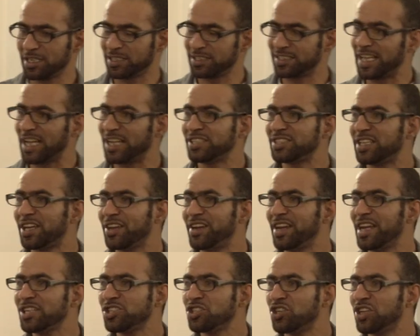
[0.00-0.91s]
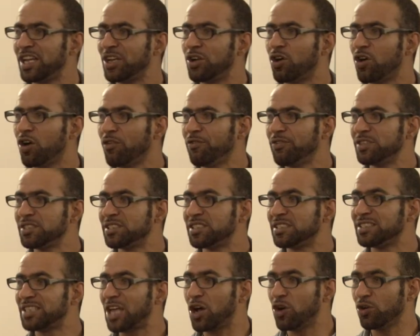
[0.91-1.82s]
The international office,
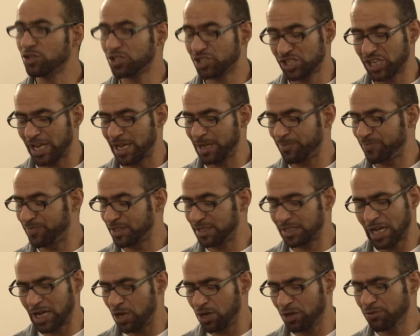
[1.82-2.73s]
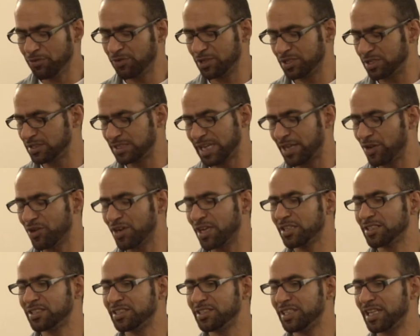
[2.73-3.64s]
the OCHA, the, office, the
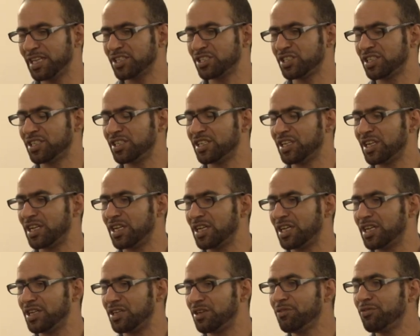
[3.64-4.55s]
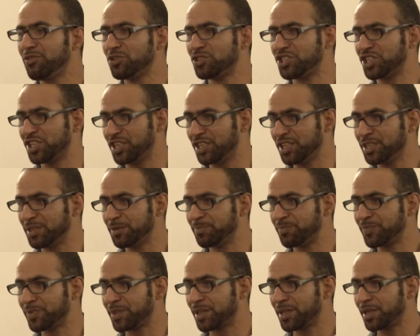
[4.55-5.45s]
United Nations uh, Refugee
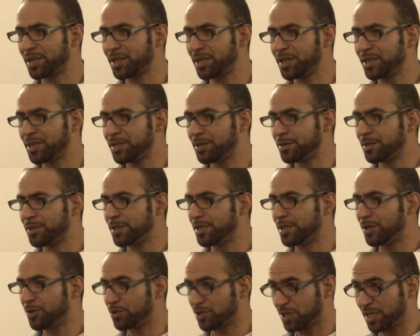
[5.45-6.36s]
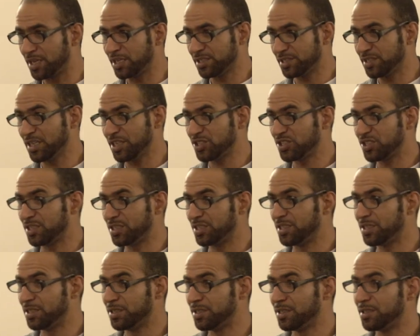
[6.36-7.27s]
Organization,